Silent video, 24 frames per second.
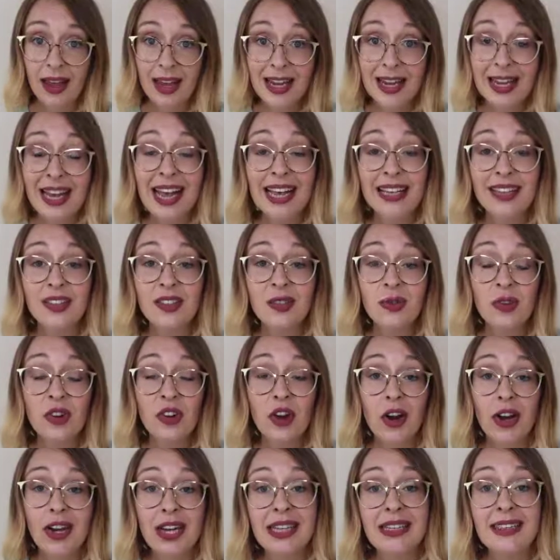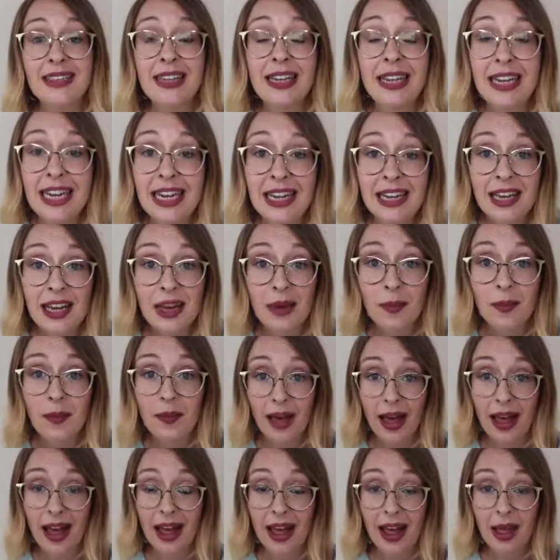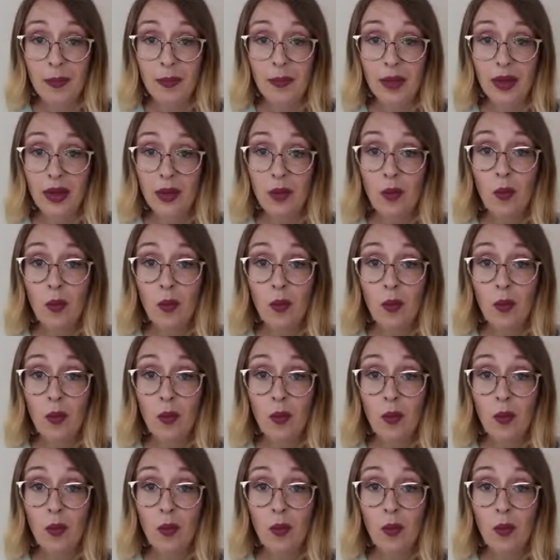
Next, regarding selenium, um,